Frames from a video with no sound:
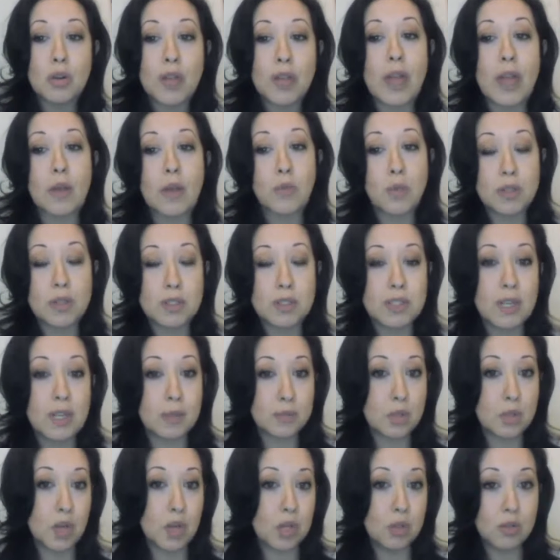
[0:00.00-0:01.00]
okay, what
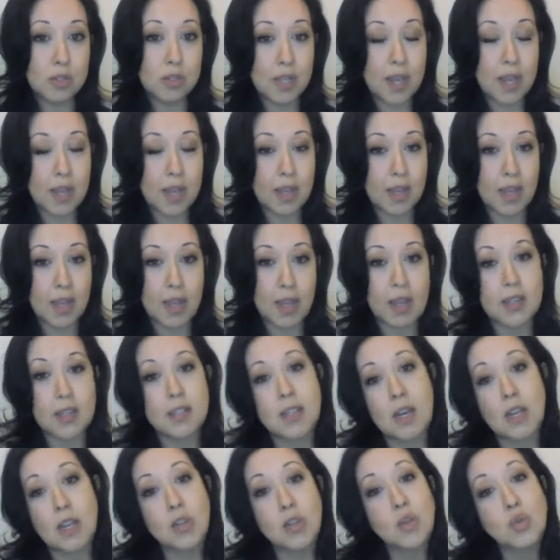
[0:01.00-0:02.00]
steps are you taking,
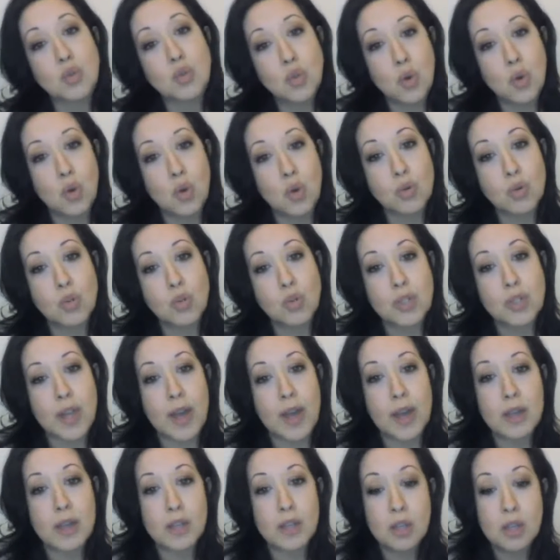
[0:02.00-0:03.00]
setting those goals
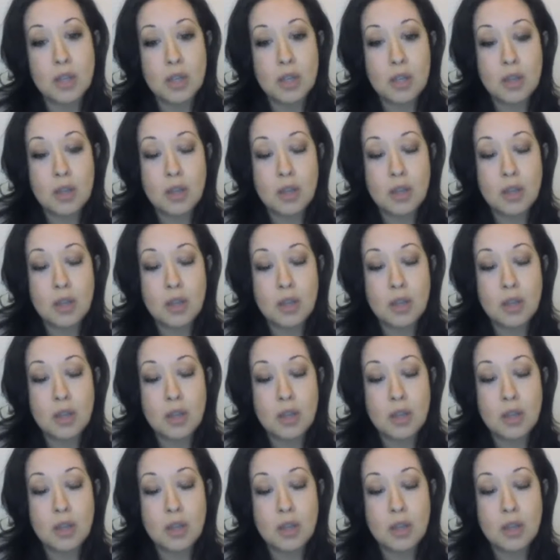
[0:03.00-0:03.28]
that